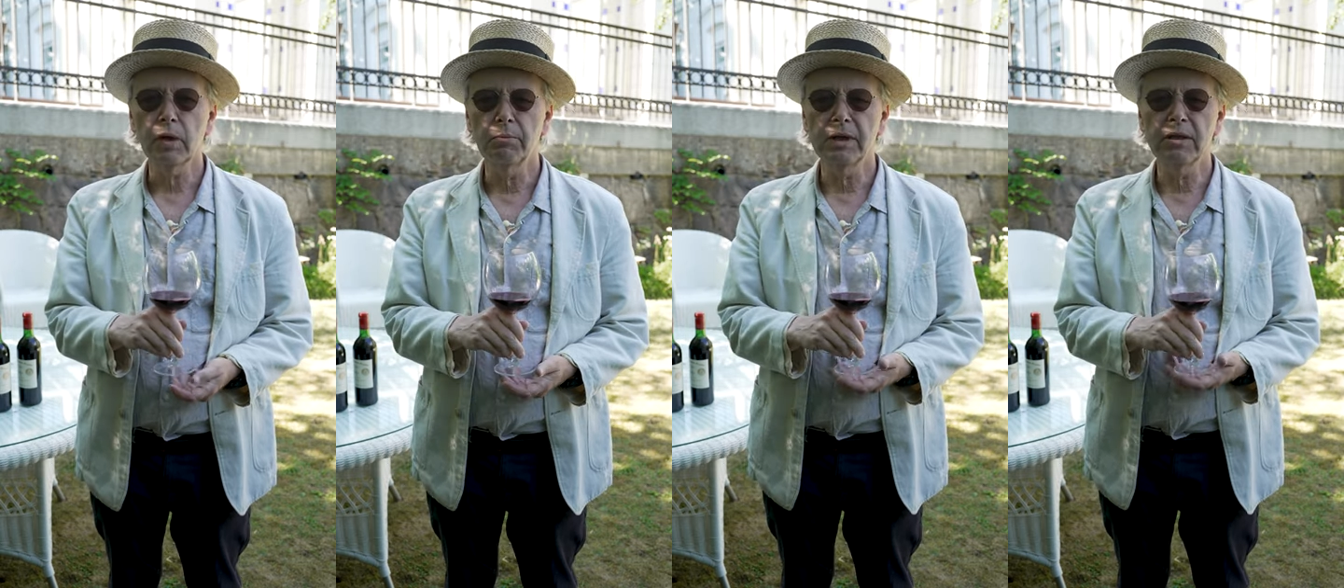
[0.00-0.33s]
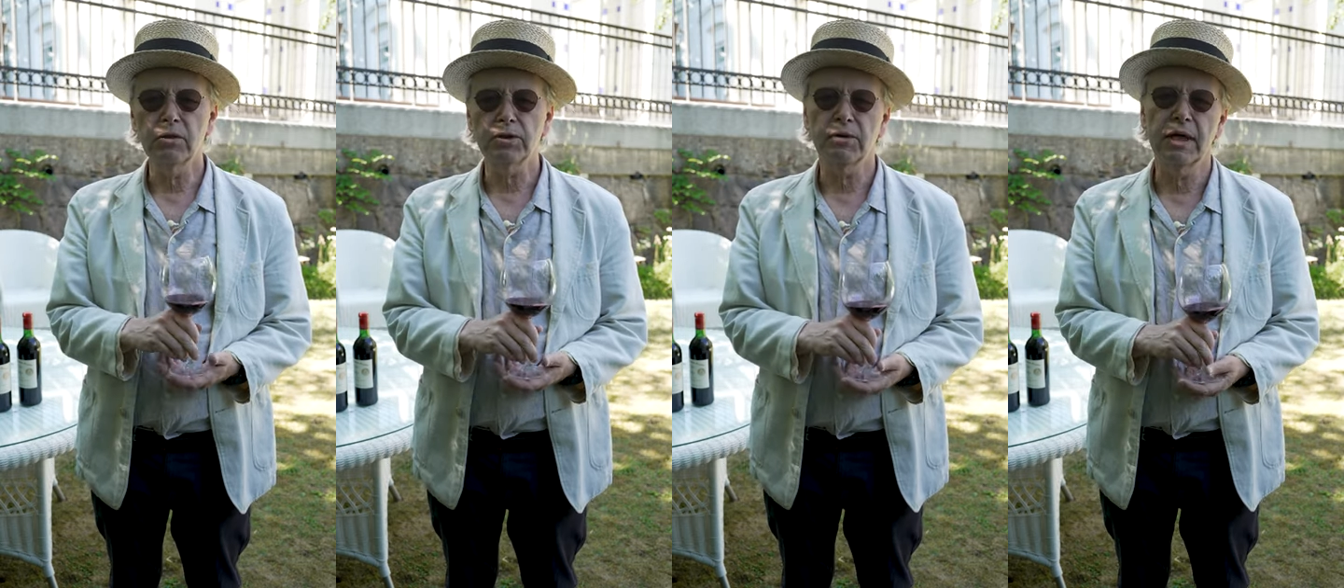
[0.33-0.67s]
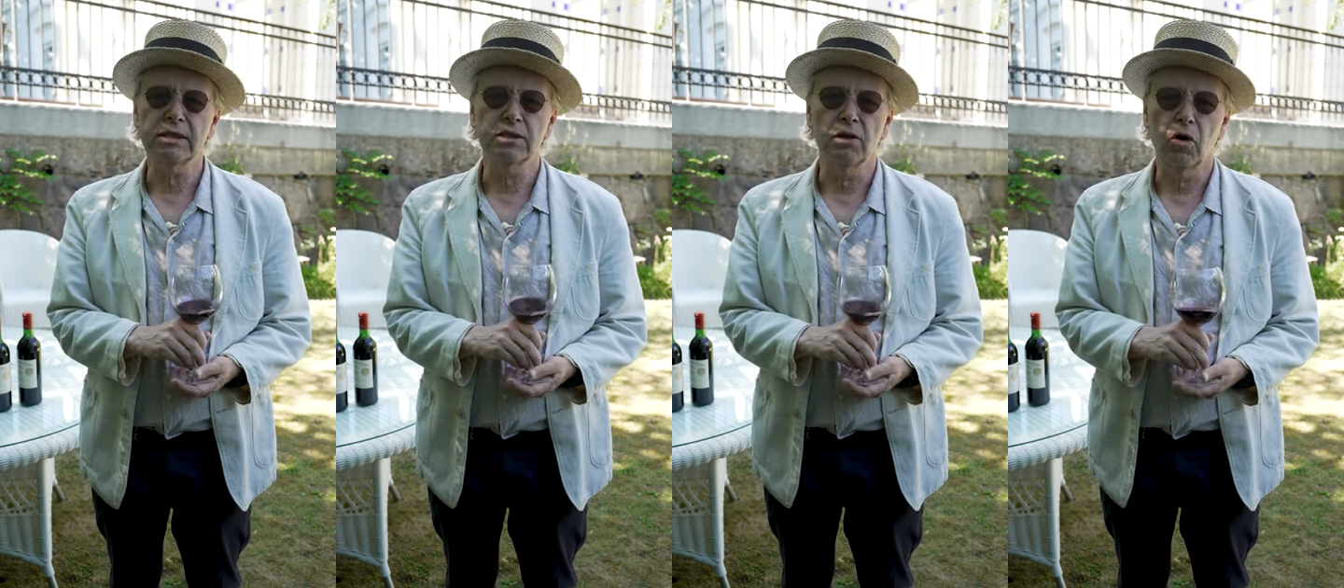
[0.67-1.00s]
But it also
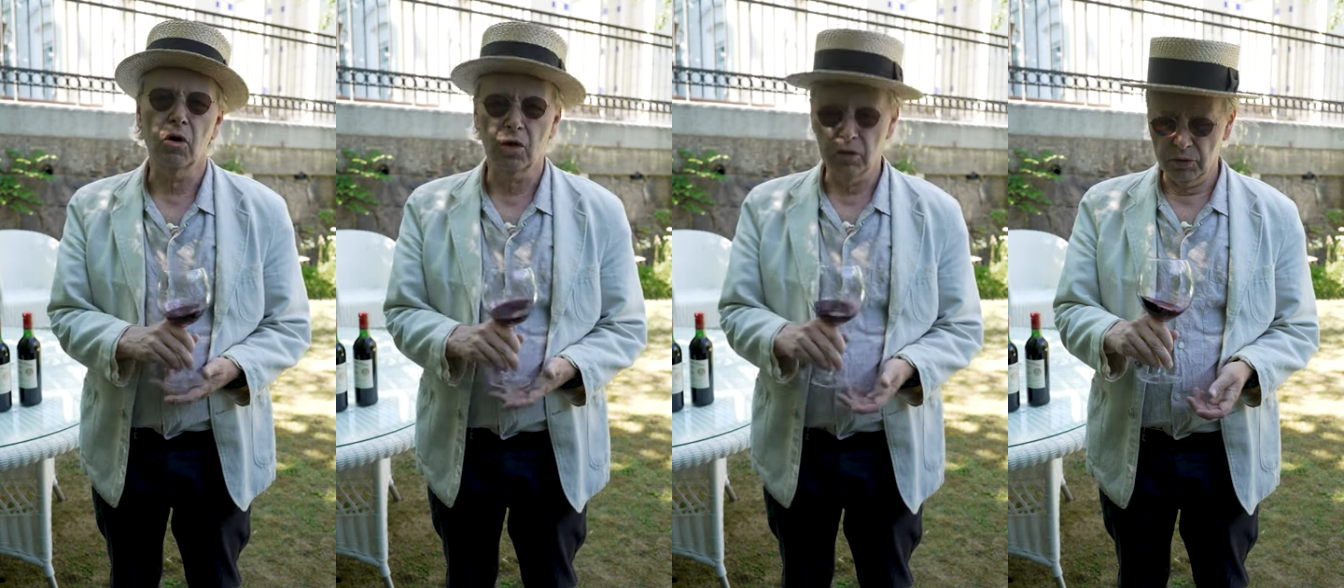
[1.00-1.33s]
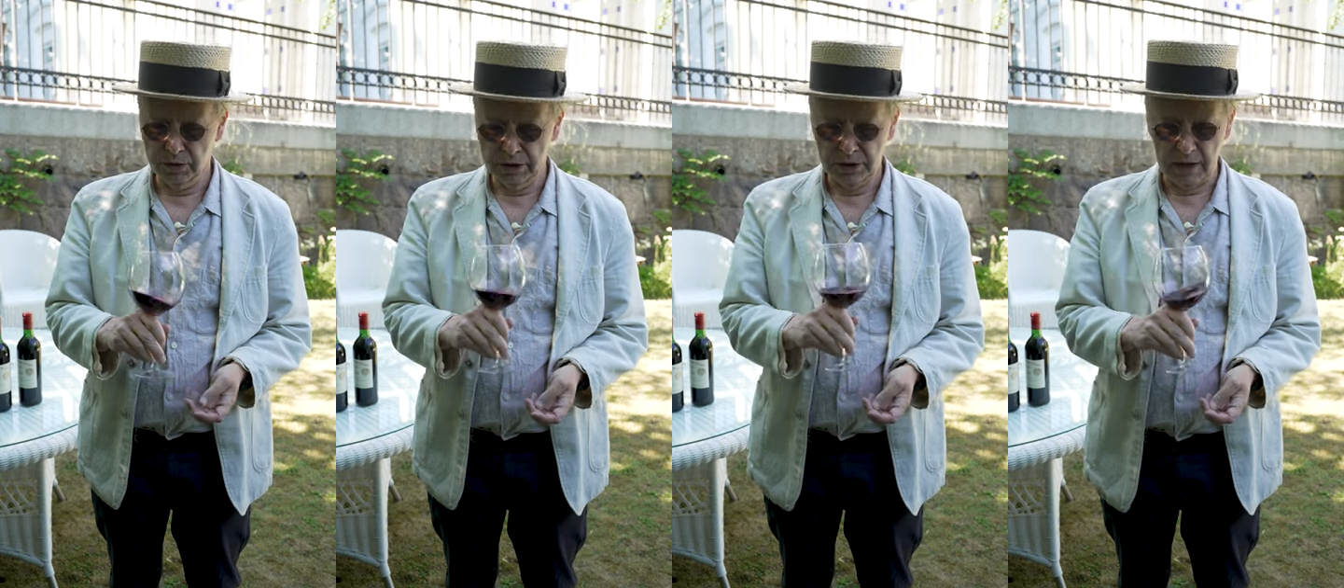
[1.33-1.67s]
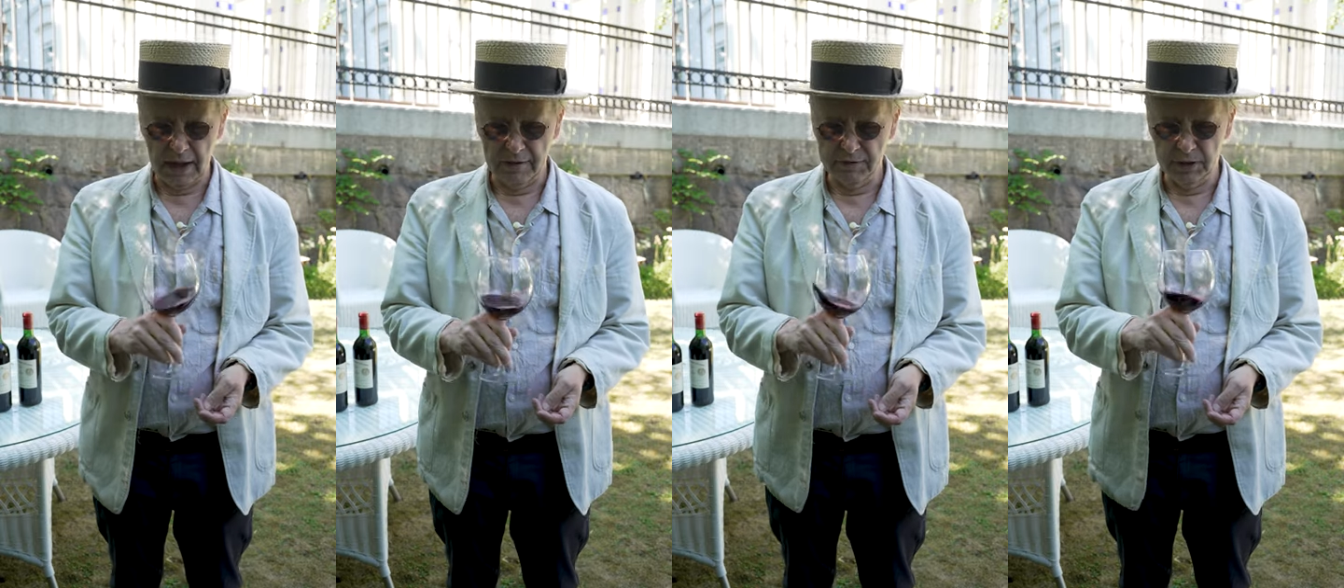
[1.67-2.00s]
has a long, rich
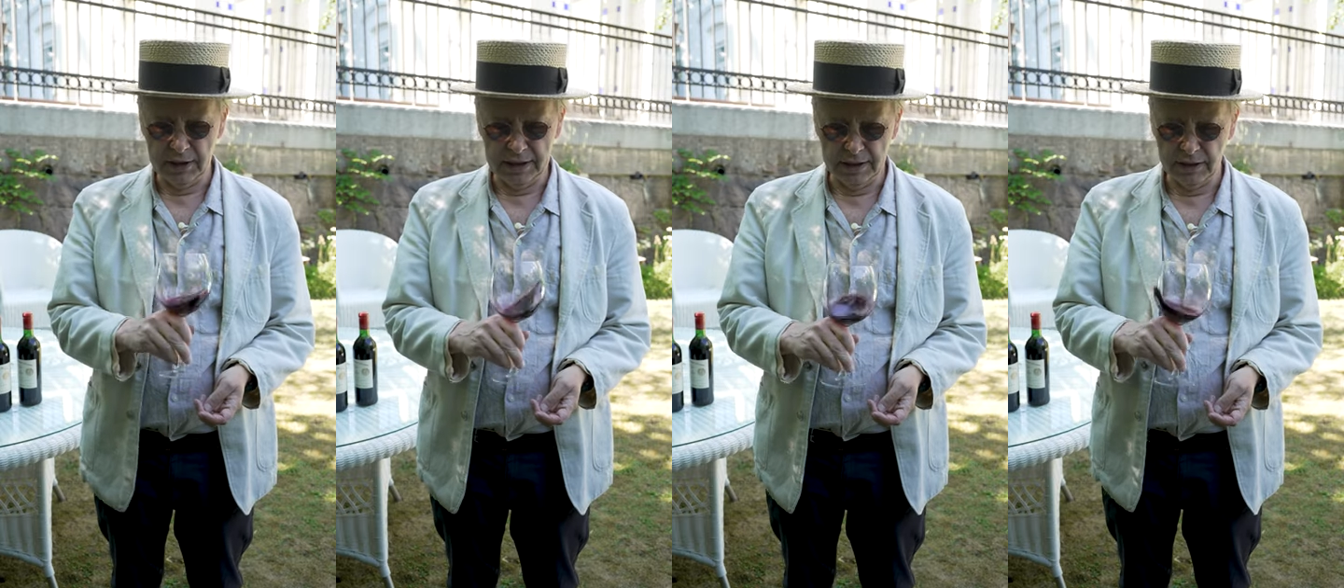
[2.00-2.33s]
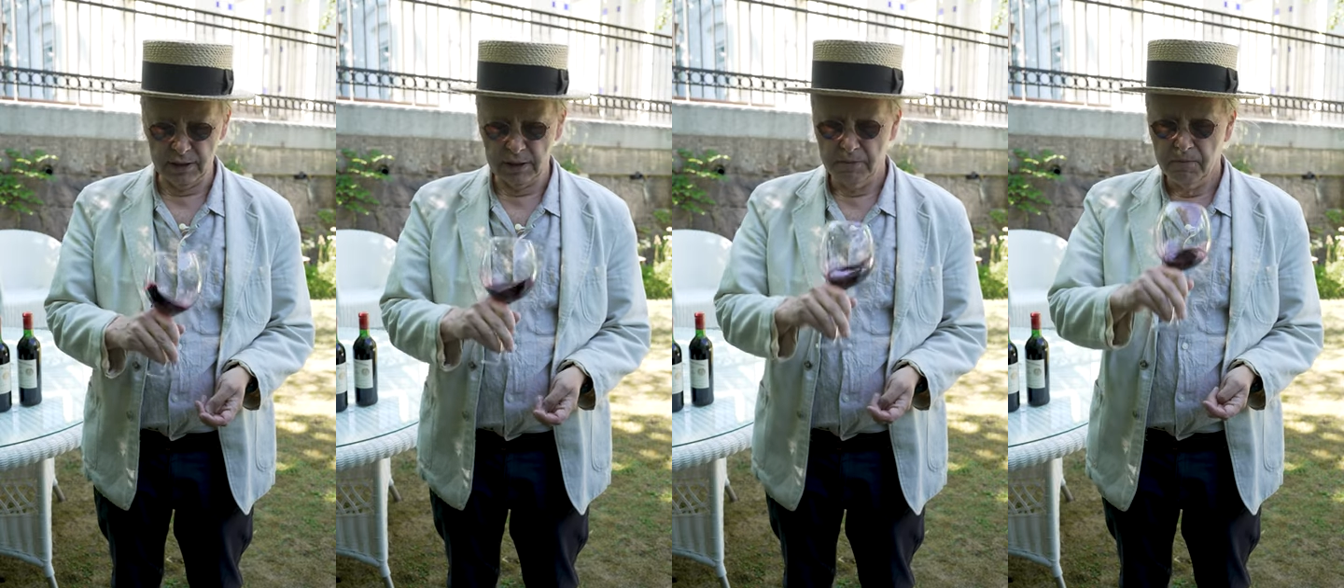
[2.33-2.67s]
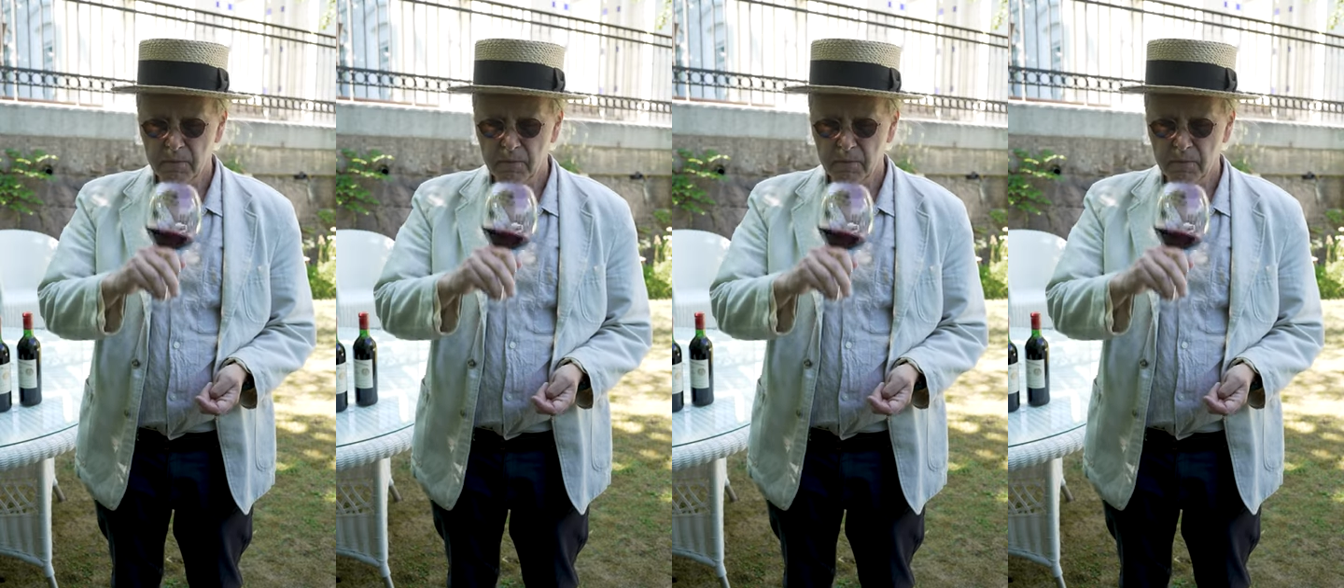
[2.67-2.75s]
aftertaste